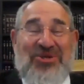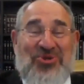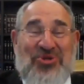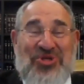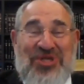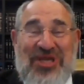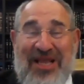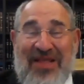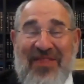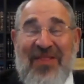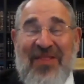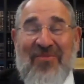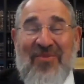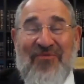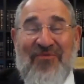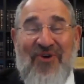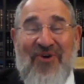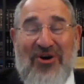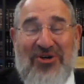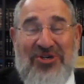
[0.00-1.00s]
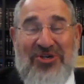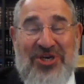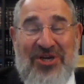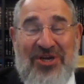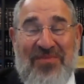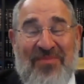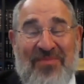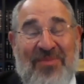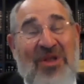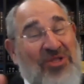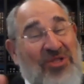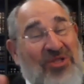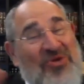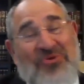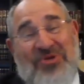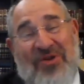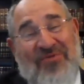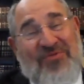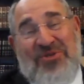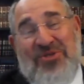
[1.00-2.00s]
You see in the Mefarshim
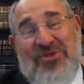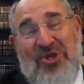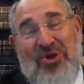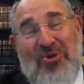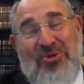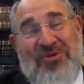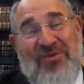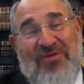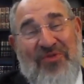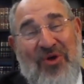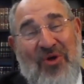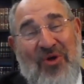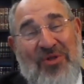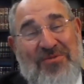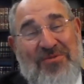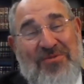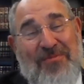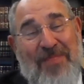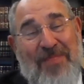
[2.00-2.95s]
two different schools of thought.